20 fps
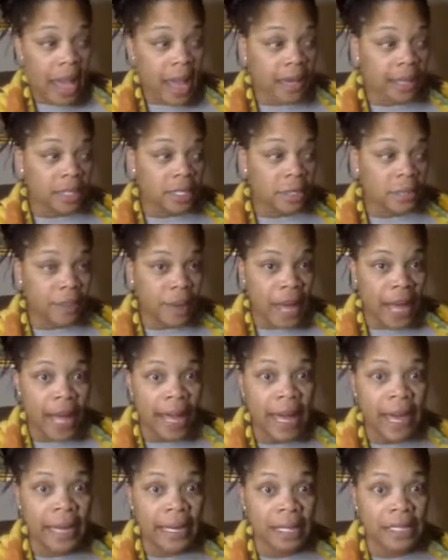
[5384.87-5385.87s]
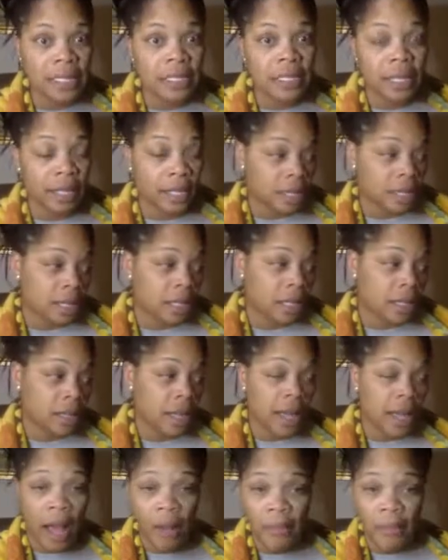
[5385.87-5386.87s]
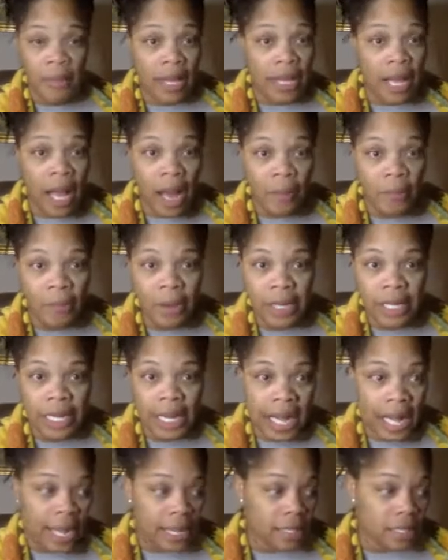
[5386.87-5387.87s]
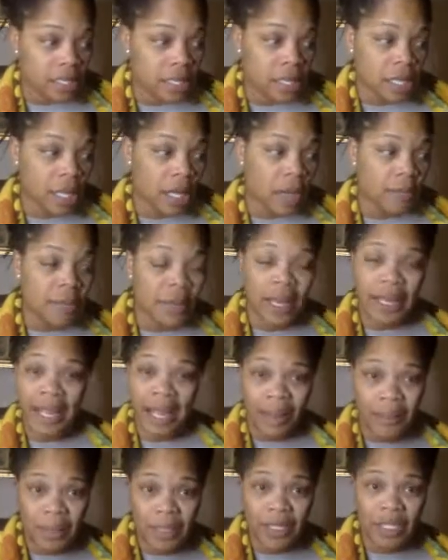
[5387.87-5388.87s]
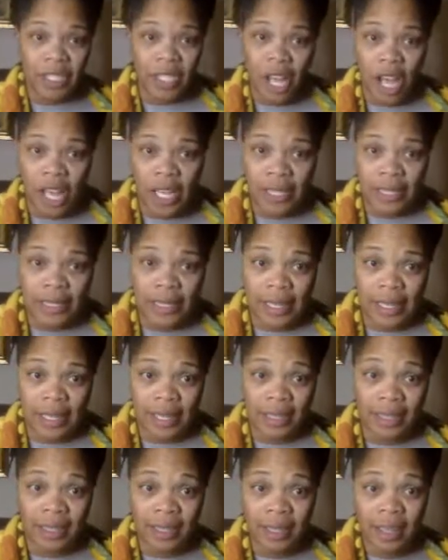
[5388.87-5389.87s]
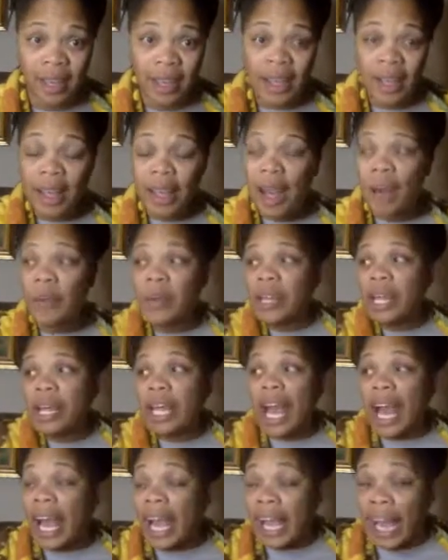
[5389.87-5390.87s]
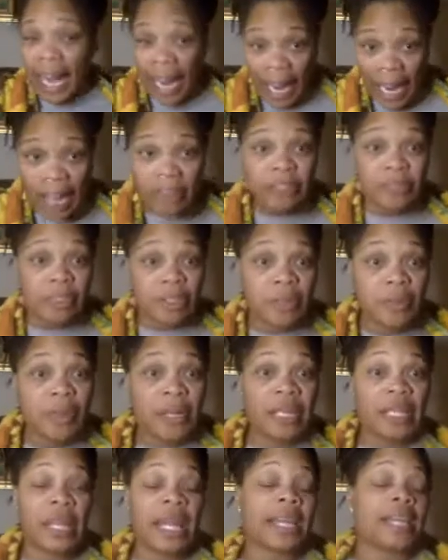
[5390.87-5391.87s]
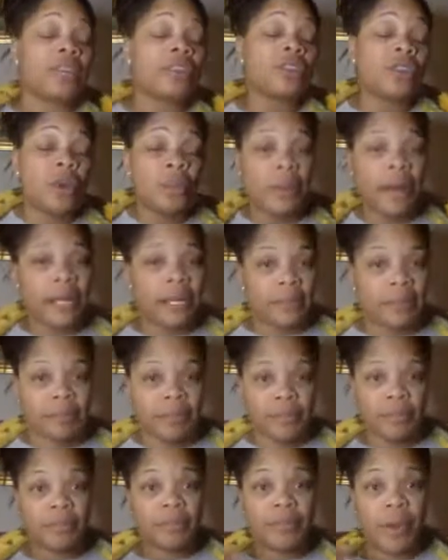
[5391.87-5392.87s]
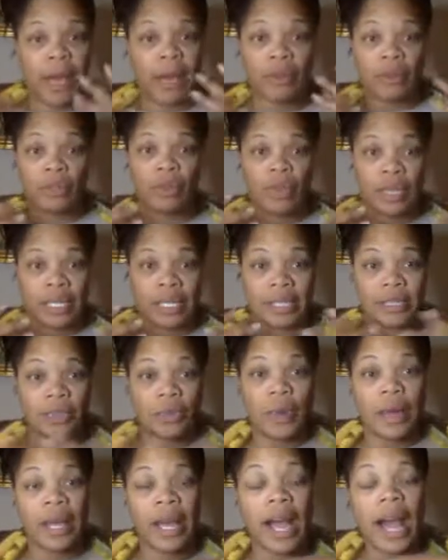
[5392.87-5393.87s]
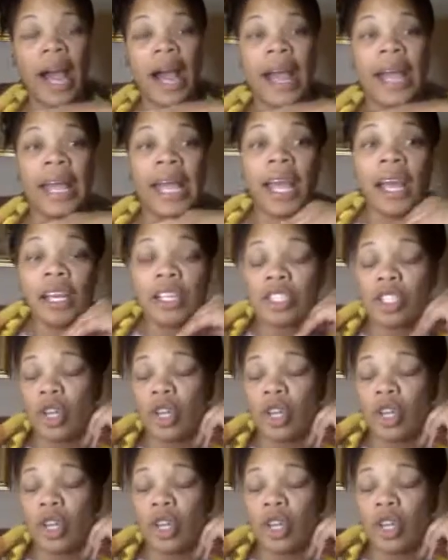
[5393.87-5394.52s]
And it's bad. It's like I'm like, I'm ready to exit. I'm like, I'm exhausted. I mean, like, I have to be, like, you know, my paranoia is quite high.